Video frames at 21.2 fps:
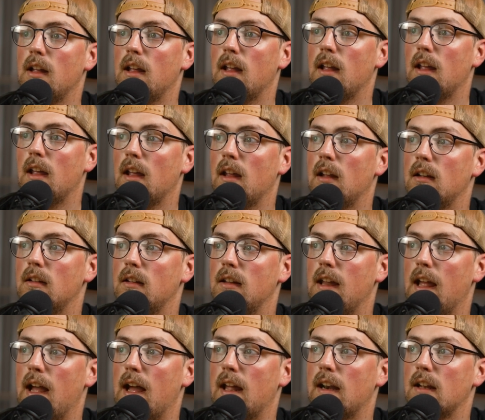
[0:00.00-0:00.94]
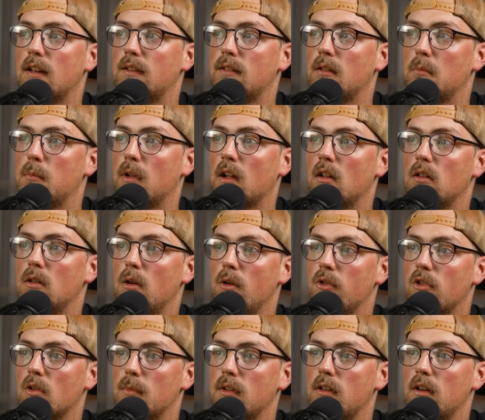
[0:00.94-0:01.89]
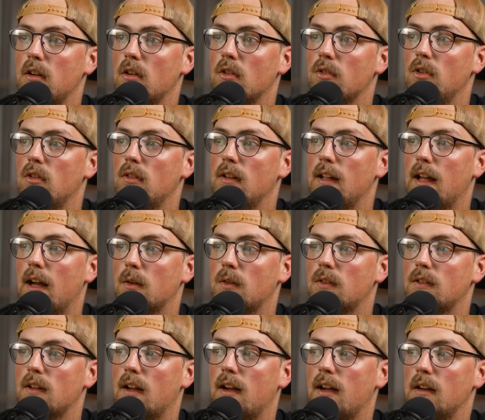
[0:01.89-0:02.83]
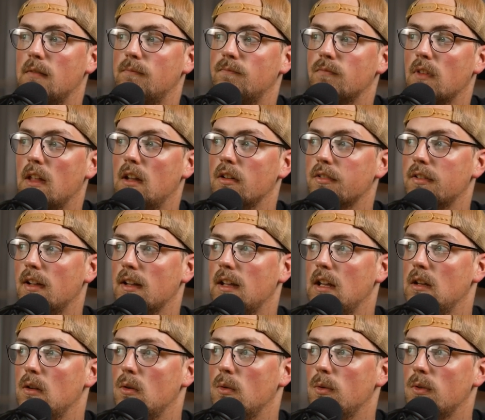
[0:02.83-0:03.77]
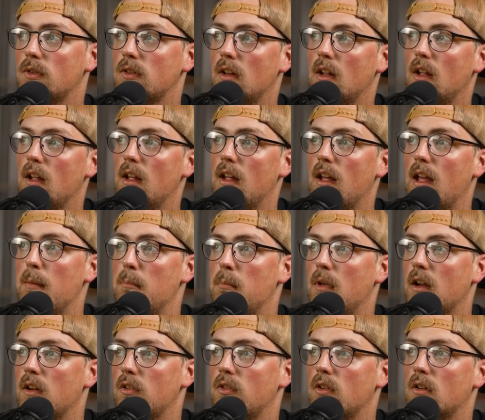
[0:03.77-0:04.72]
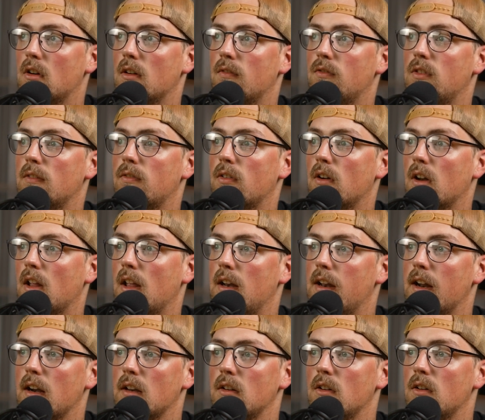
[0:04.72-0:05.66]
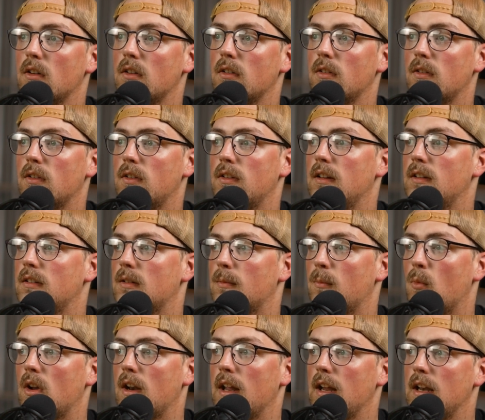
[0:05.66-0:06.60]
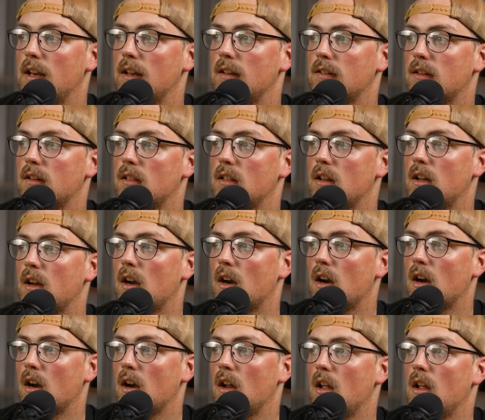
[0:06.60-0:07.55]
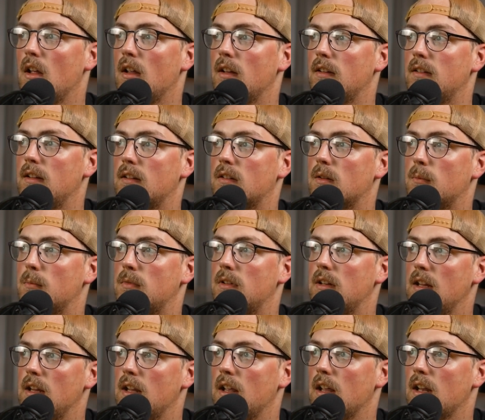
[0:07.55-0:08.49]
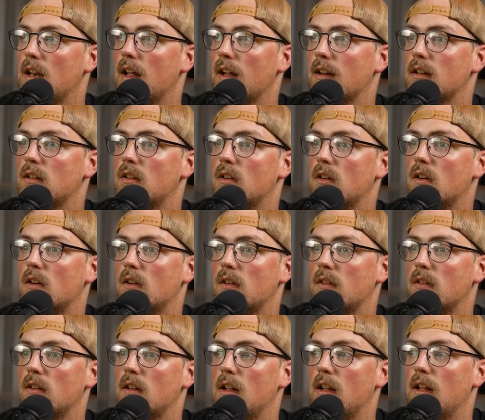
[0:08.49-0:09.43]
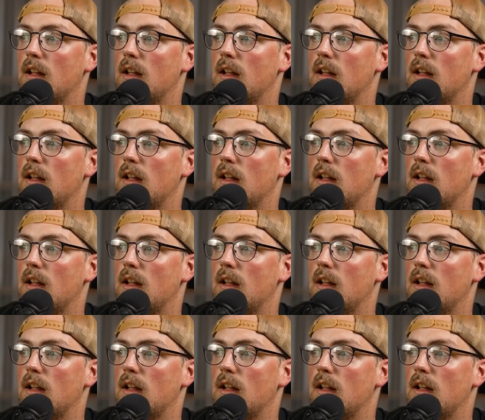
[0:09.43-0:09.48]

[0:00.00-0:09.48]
And he added some enclosure material to the outside. It looks like he used a mixture of different connectors. You see some 180s in there, see some T connectors.